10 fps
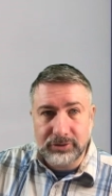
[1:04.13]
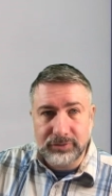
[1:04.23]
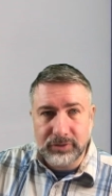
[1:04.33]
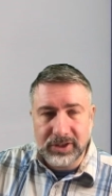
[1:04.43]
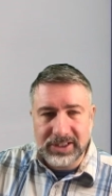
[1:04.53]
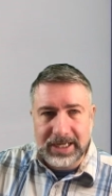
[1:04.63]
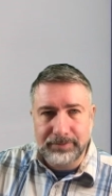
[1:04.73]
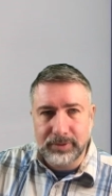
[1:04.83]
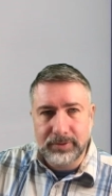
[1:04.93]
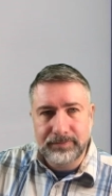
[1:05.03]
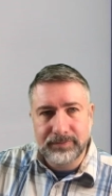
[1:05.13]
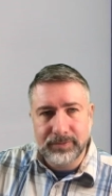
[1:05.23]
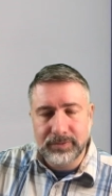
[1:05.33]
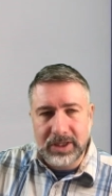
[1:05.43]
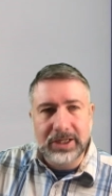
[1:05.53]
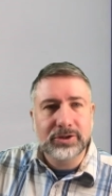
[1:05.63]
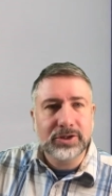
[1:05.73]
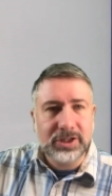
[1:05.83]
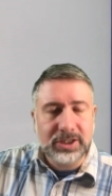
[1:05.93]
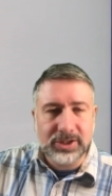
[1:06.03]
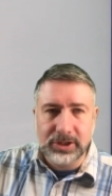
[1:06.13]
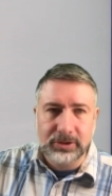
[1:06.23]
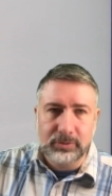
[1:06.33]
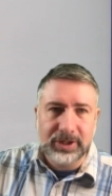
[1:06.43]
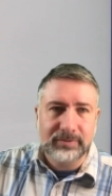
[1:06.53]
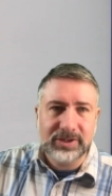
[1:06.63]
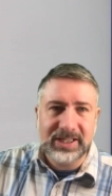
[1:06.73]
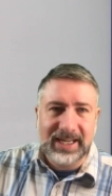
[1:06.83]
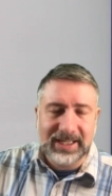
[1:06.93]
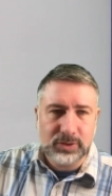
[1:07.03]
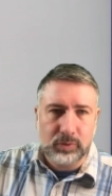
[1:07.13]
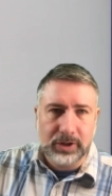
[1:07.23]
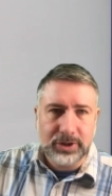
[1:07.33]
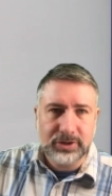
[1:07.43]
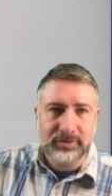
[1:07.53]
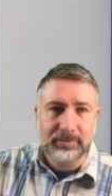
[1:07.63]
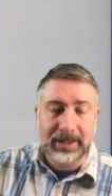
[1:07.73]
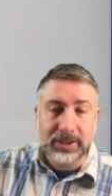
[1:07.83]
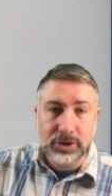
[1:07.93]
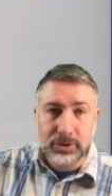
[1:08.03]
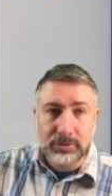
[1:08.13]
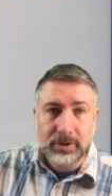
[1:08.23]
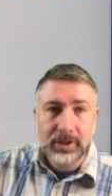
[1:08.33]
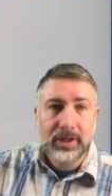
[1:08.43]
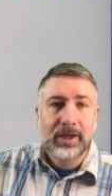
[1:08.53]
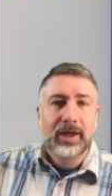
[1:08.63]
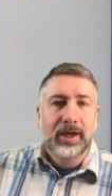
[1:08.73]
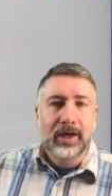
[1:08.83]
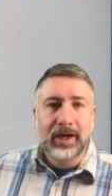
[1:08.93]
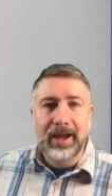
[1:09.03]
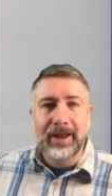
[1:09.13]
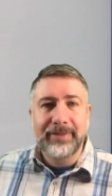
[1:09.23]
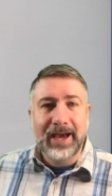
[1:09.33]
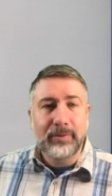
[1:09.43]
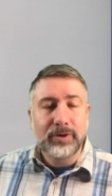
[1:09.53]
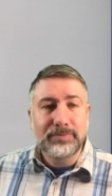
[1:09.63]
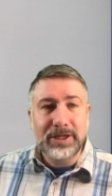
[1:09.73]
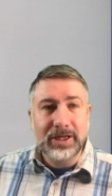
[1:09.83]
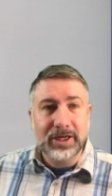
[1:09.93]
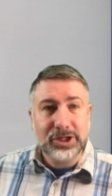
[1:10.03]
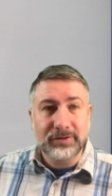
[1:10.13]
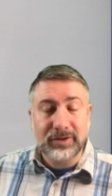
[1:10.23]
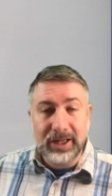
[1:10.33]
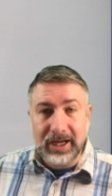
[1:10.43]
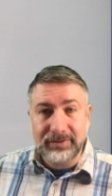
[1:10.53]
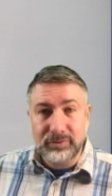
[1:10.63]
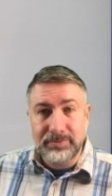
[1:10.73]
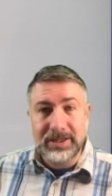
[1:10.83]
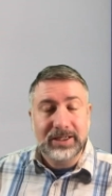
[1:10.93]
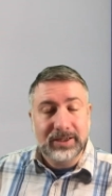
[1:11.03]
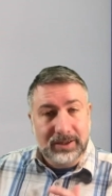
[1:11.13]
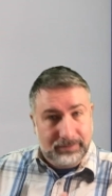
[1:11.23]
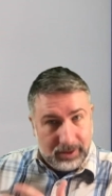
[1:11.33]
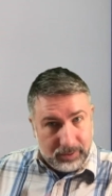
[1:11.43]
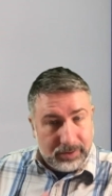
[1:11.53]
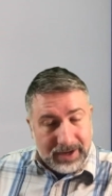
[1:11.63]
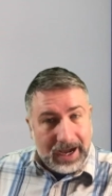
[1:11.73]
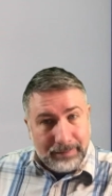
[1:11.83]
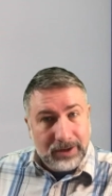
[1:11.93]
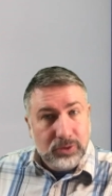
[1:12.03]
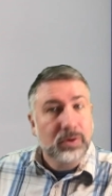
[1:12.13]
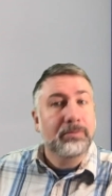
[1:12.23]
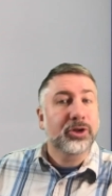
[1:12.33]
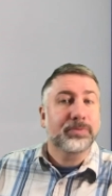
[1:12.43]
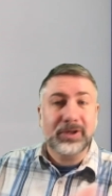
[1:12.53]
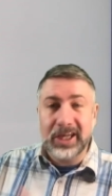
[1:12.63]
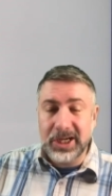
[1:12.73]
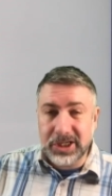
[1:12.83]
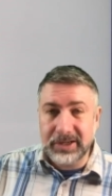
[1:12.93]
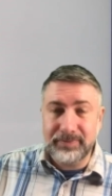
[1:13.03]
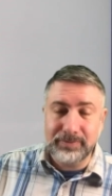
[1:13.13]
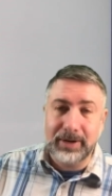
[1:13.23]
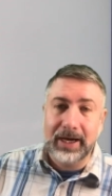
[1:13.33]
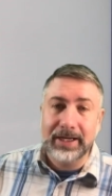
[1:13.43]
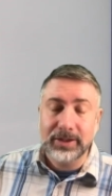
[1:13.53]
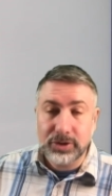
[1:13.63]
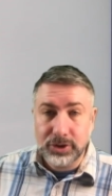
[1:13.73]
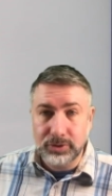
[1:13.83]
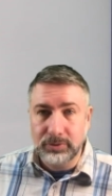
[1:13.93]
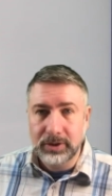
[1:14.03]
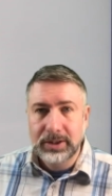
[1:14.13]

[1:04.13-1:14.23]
for example, into T0, whatever's in S1 shifted by 2, and that would be a shift left would amount to a multiplication by 2,